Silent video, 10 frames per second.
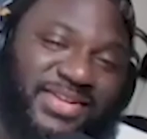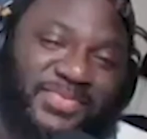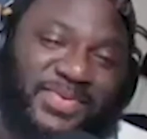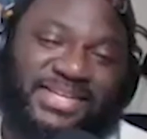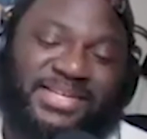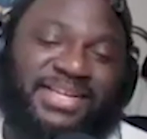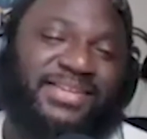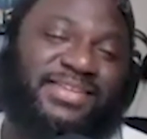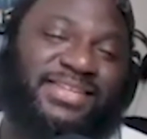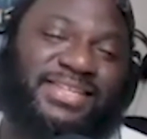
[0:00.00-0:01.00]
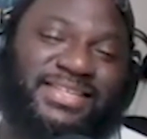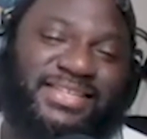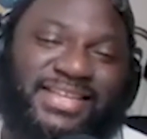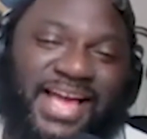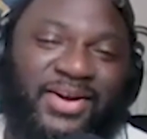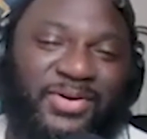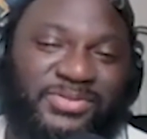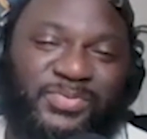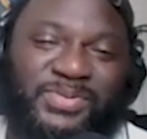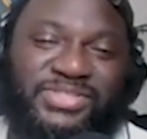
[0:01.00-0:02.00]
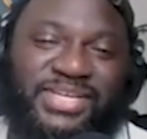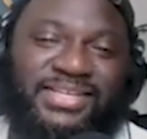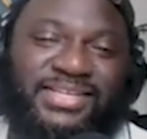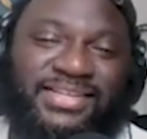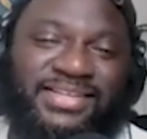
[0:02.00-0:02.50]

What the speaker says: way to end it. How else would you end it?